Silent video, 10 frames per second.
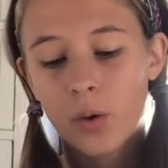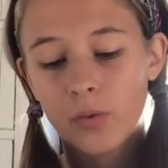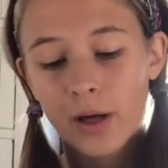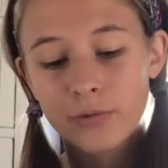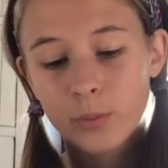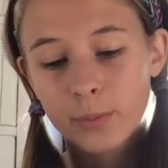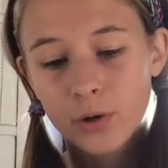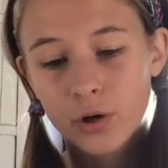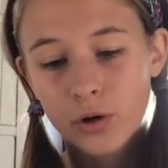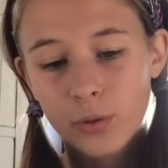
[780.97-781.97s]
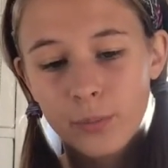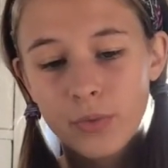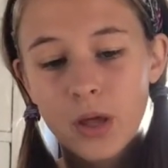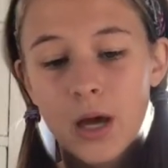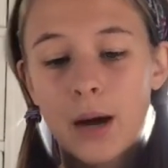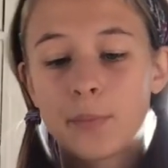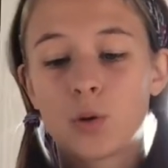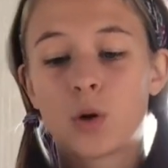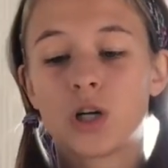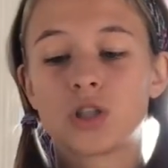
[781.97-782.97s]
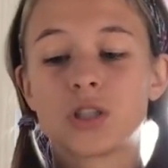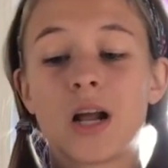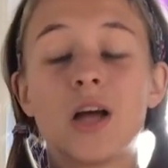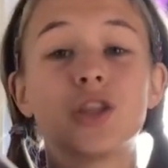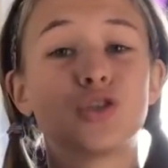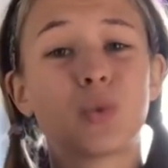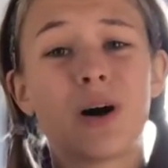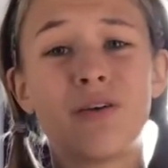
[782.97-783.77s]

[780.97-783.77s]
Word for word: that's what I'm gonna do. I'm gonna watch the 12